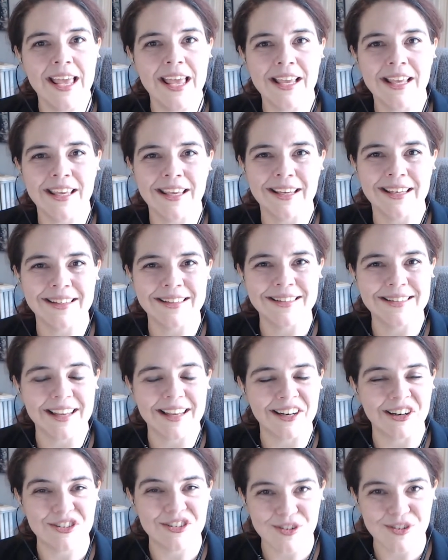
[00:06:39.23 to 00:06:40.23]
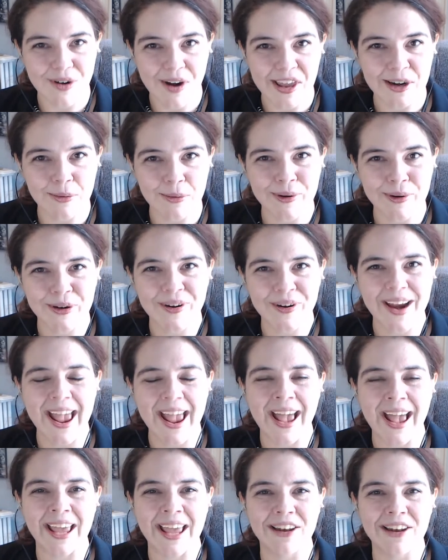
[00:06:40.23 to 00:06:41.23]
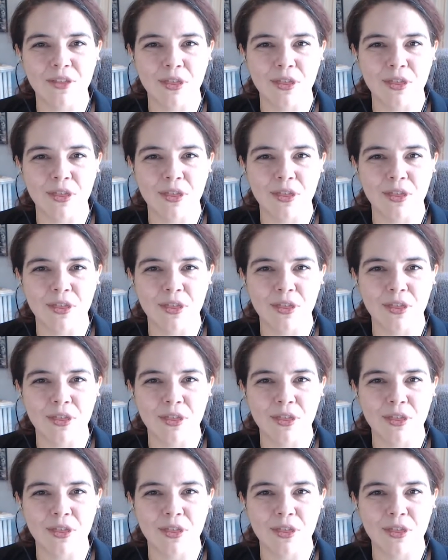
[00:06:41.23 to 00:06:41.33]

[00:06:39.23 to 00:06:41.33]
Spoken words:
He is an astronomer at